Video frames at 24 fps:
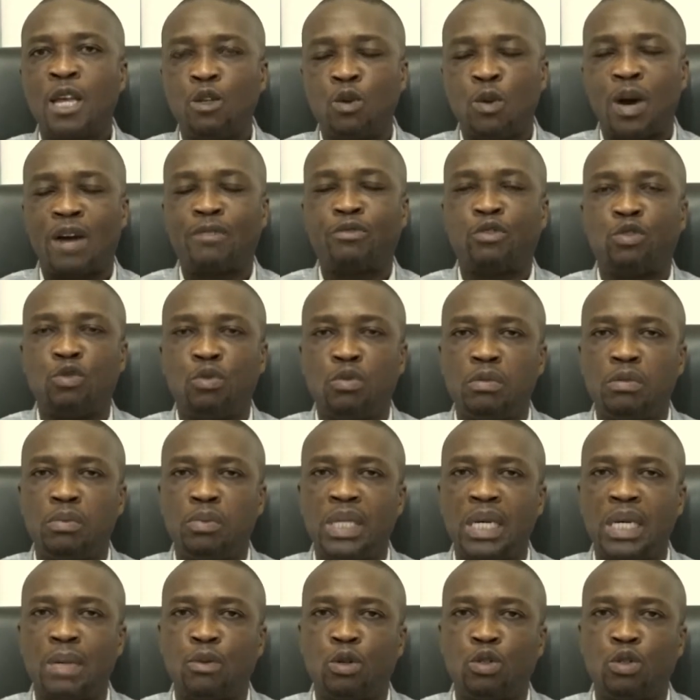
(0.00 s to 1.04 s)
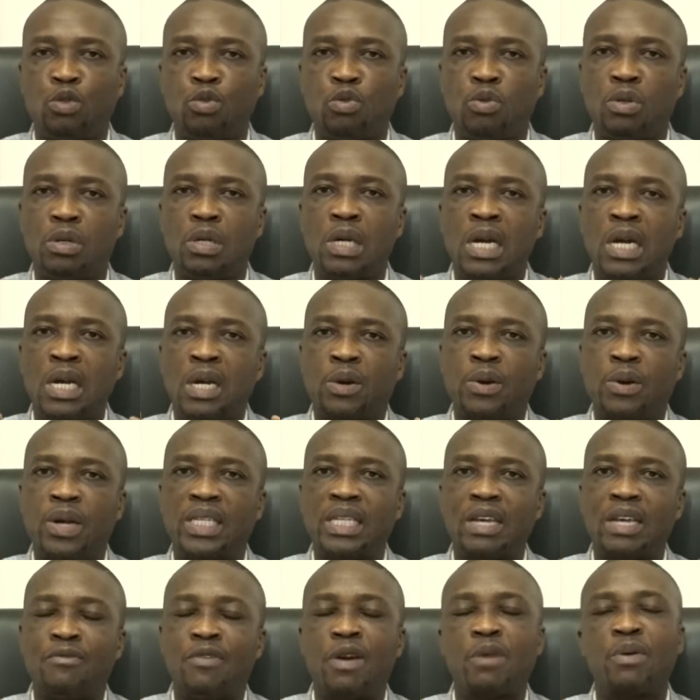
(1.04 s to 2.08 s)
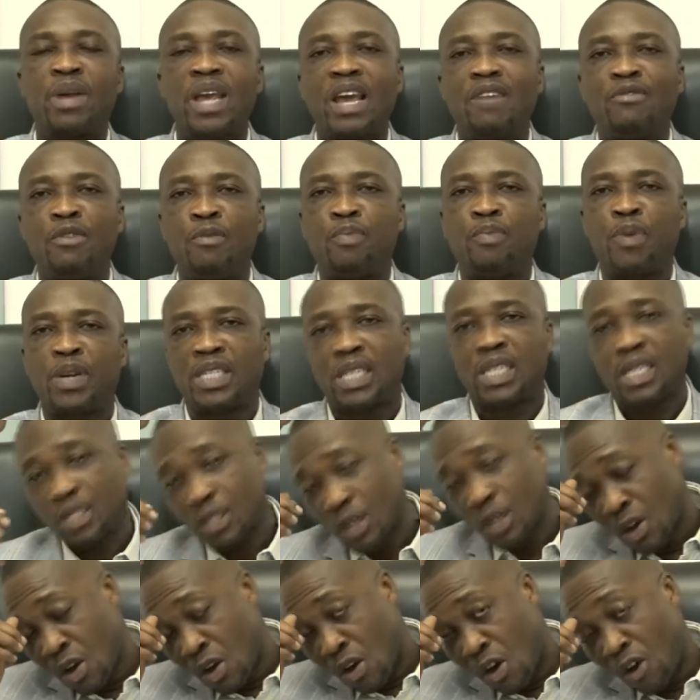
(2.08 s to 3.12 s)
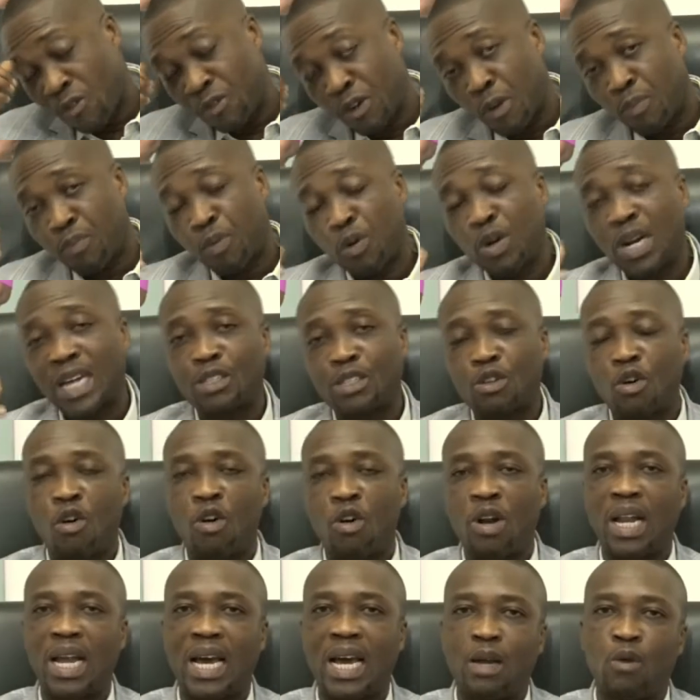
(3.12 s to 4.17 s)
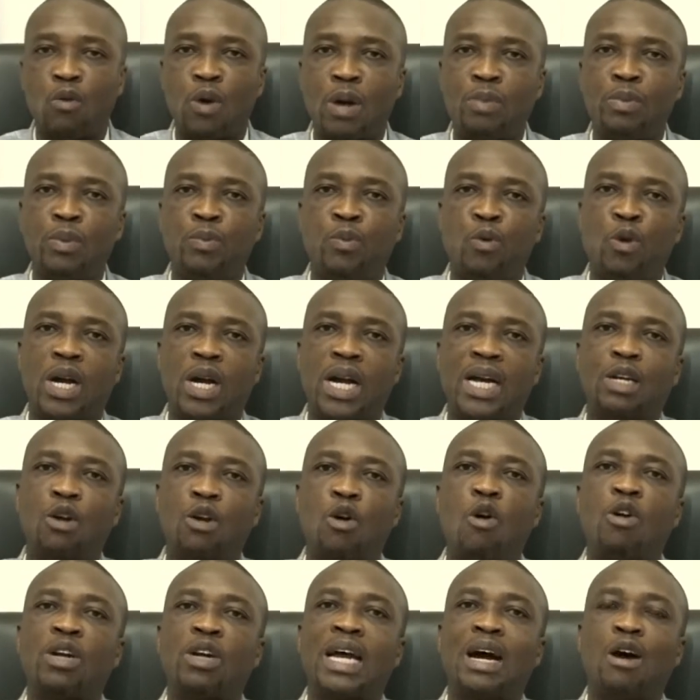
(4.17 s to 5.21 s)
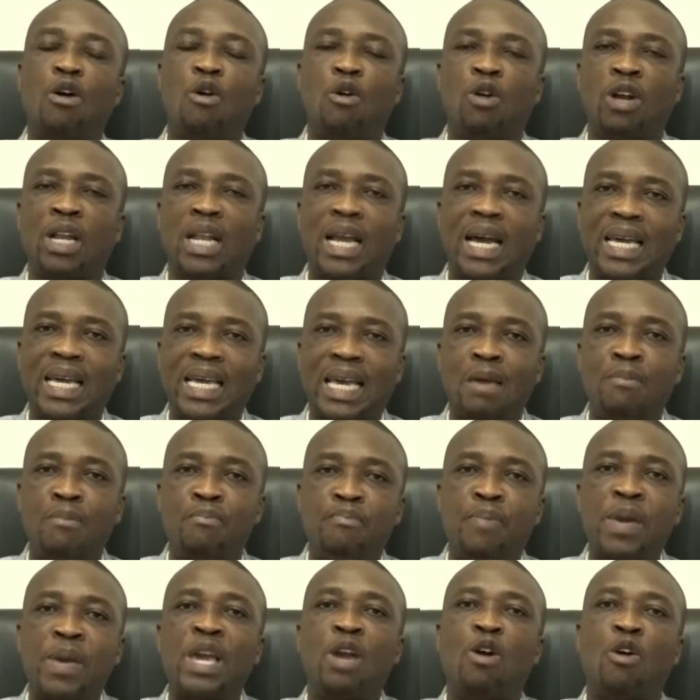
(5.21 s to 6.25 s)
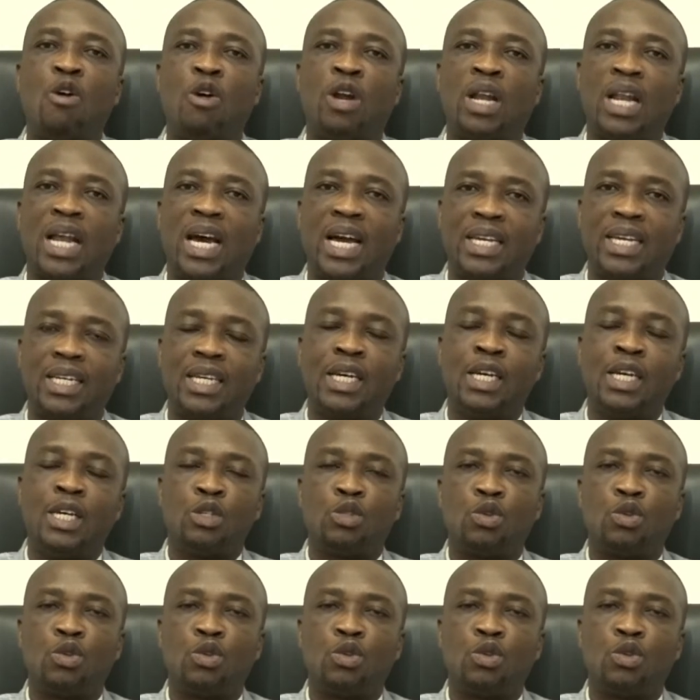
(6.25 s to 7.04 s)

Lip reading: You have to be able to create a very heavy presence of your product online, where people can order online and pay online.